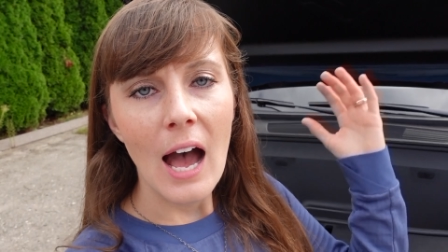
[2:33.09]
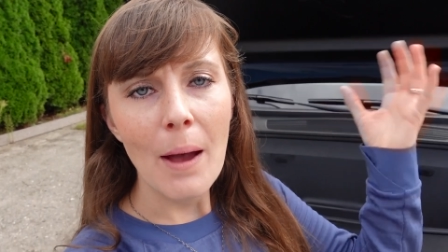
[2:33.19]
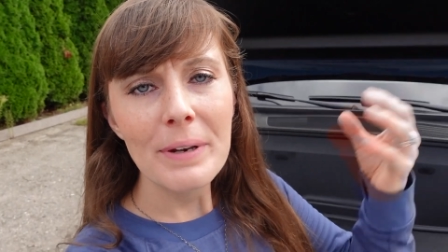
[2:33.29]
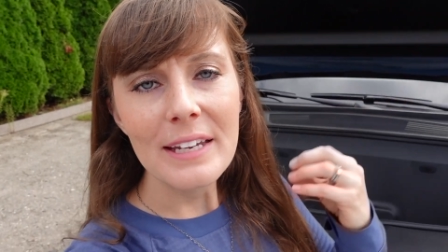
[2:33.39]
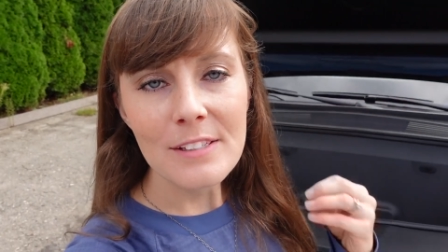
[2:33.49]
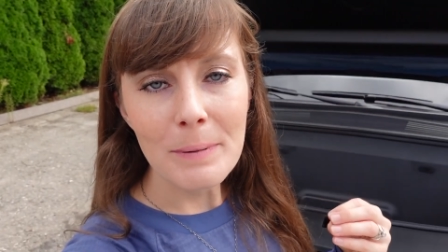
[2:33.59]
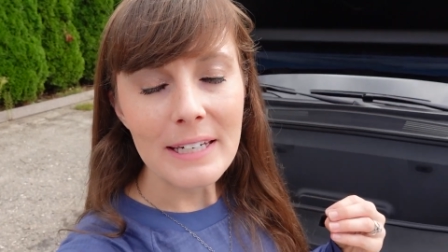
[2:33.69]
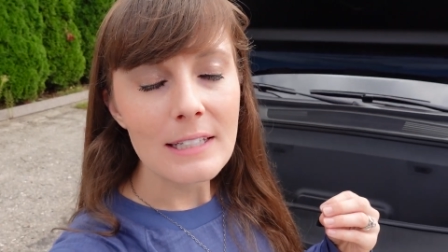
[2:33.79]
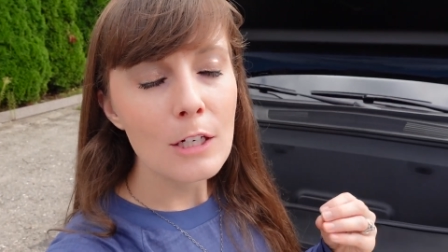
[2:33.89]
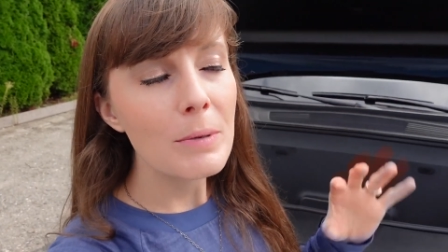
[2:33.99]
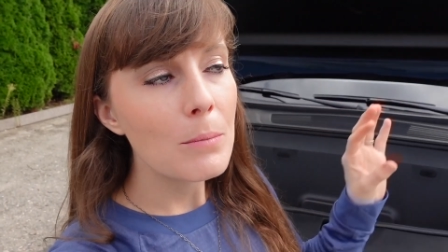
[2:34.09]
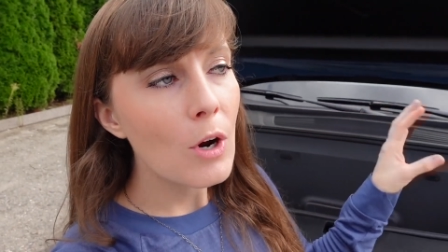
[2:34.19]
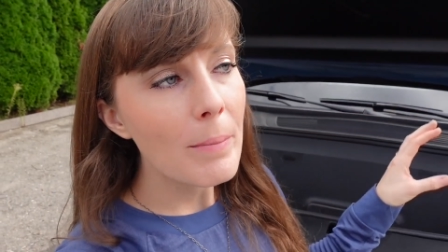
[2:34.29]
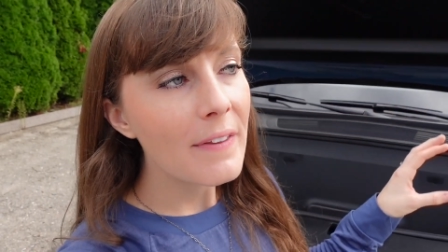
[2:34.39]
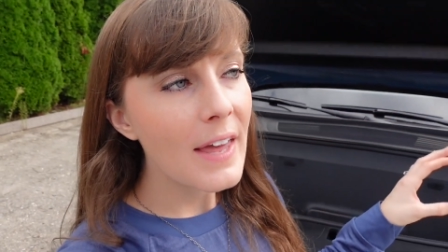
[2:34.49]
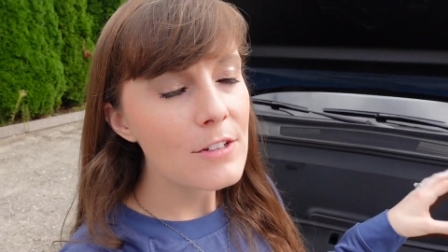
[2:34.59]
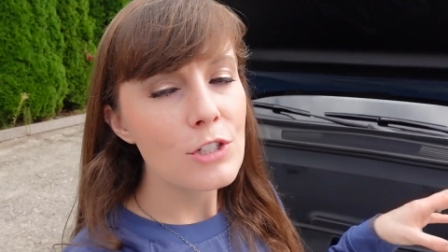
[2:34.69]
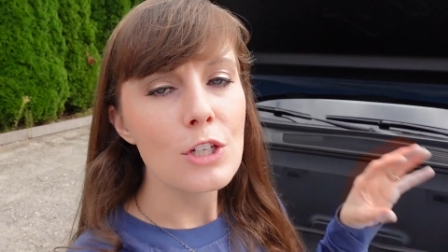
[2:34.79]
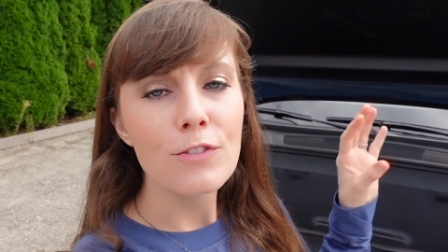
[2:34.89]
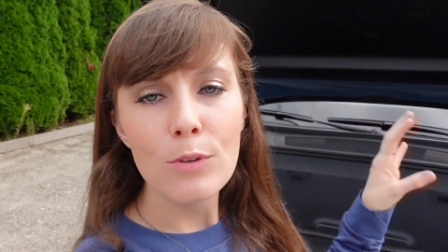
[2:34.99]
I'm gonna explain a little bit more about that
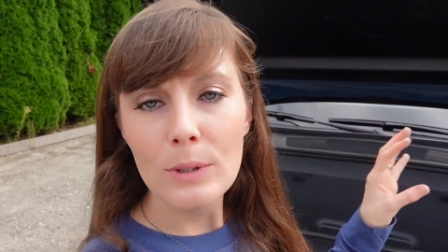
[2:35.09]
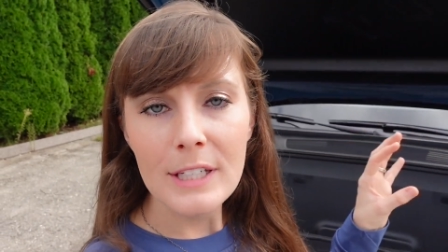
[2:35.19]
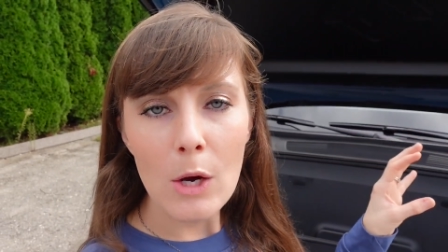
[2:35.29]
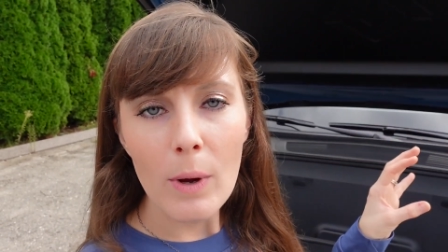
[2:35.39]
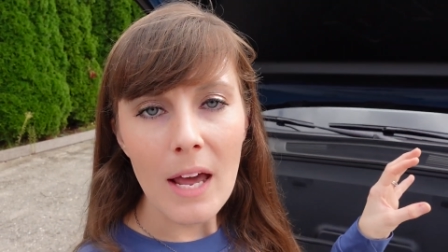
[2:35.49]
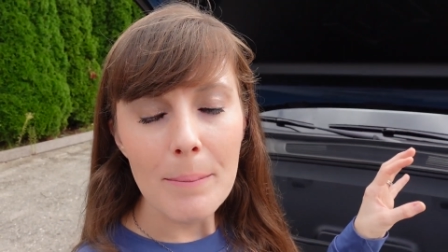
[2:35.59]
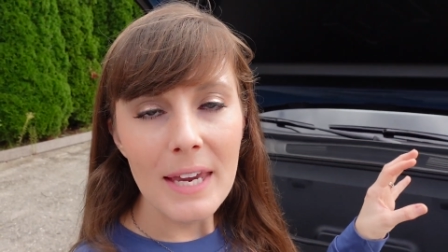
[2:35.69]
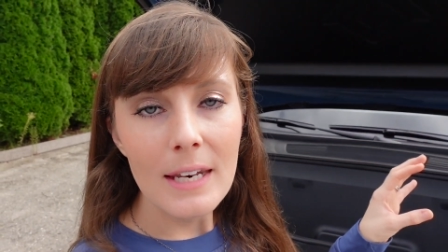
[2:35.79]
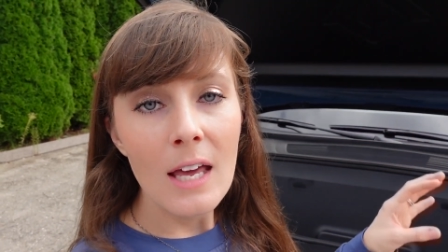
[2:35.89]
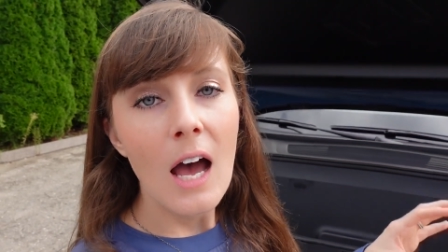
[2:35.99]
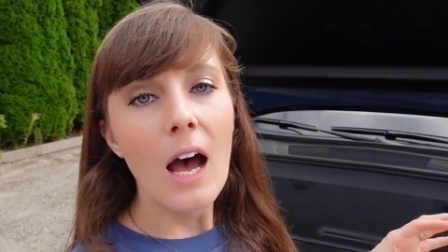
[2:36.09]
so you fully know what I mean.